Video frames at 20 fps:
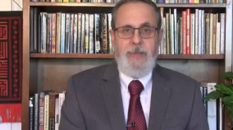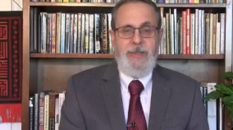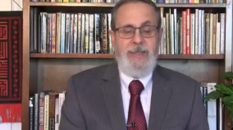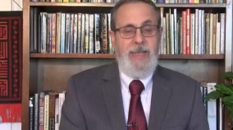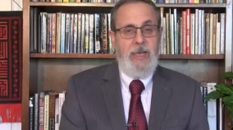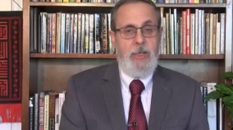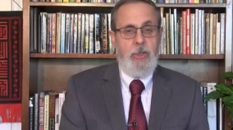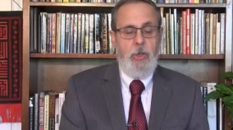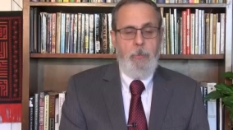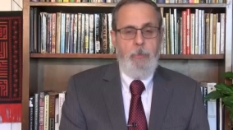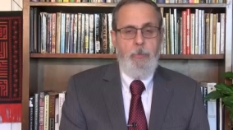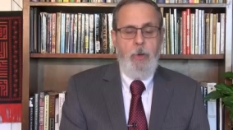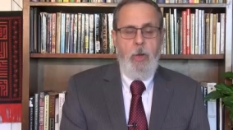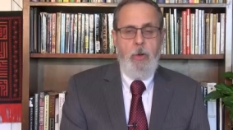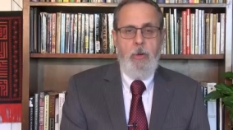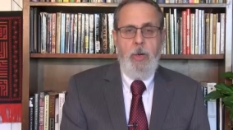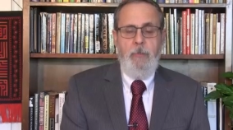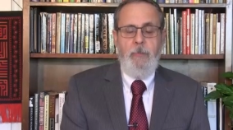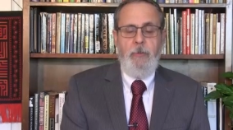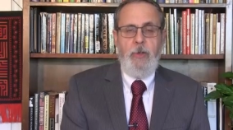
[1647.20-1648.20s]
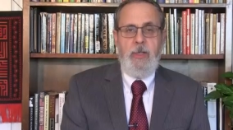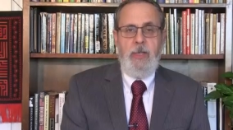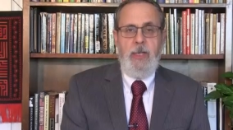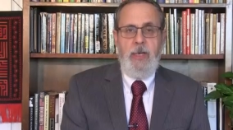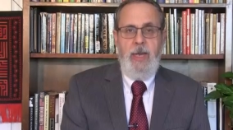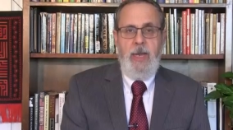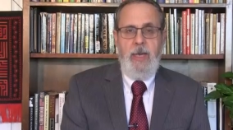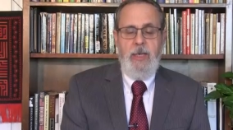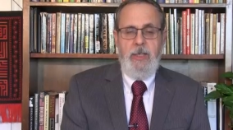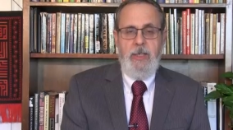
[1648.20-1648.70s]
That's our program for
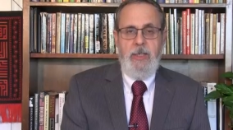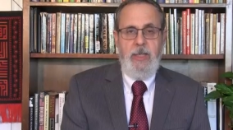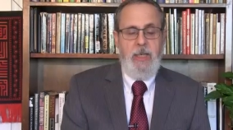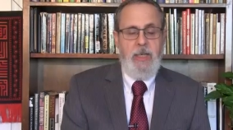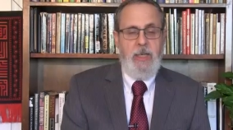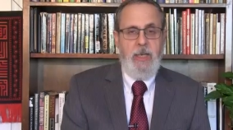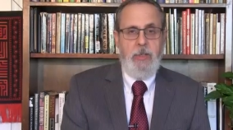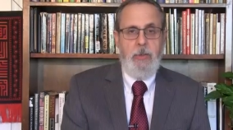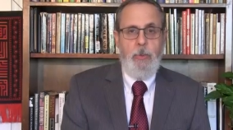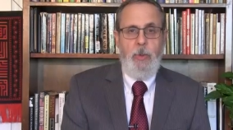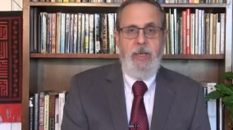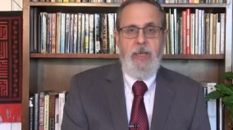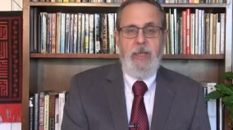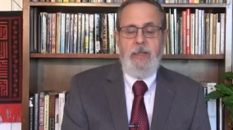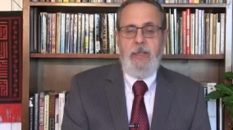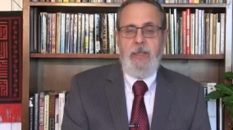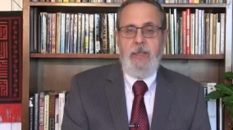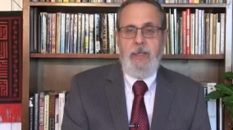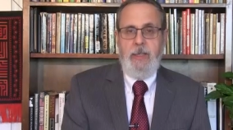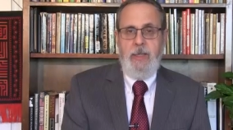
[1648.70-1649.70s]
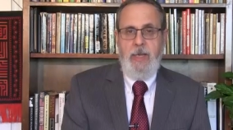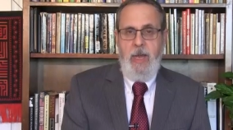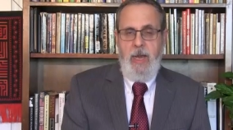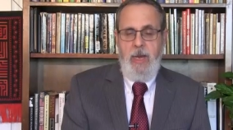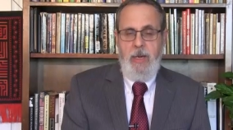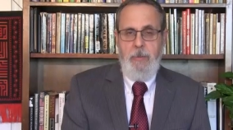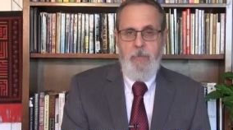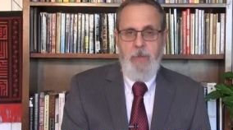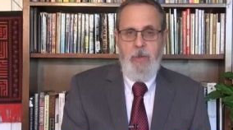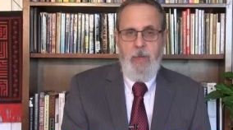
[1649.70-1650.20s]
today. See you next week at this
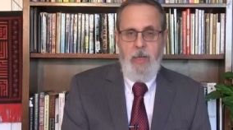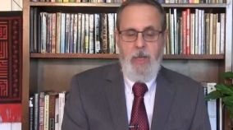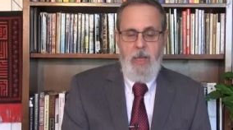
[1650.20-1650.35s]
time.